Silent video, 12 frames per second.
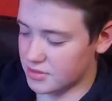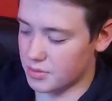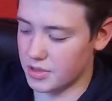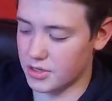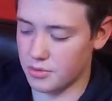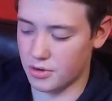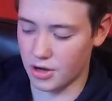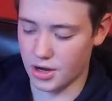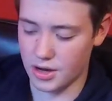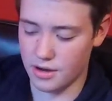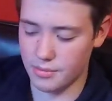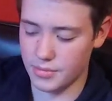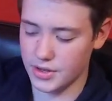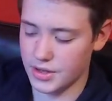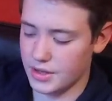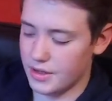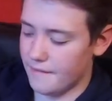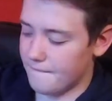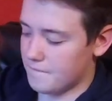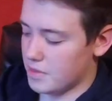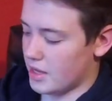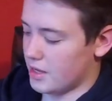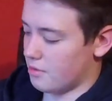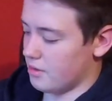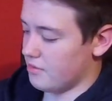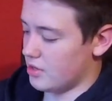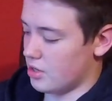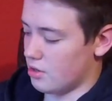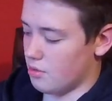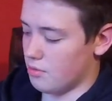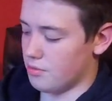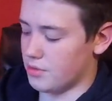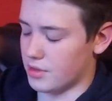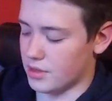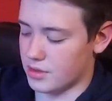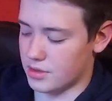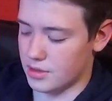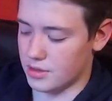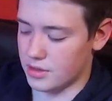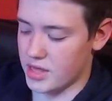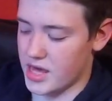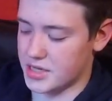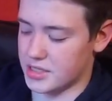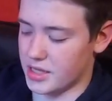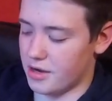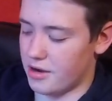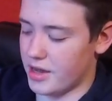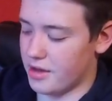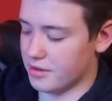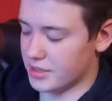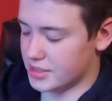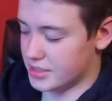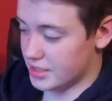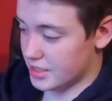really do are in comp. I don't even know like the last layer algs,